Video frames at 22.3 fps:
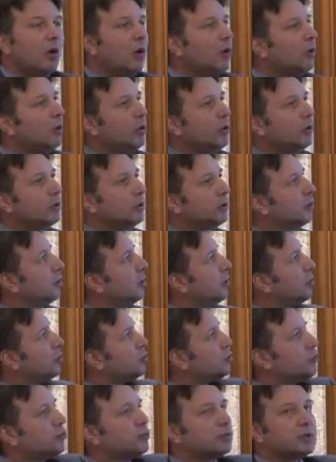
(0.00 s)
All
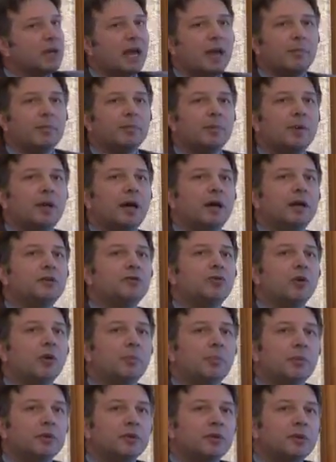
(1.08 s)
should apply to
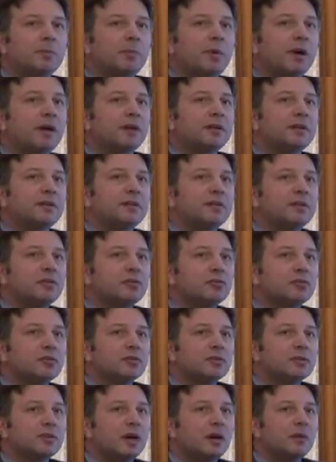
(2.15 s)
opponent parties
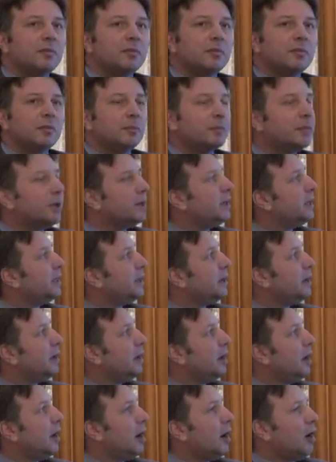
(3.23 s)
insurance company,
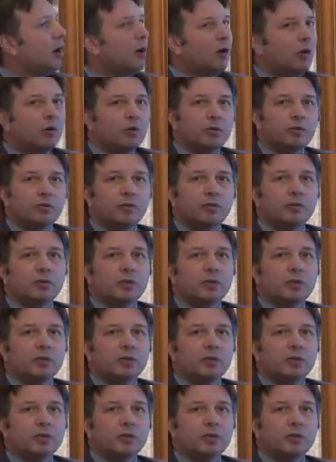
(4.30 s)
or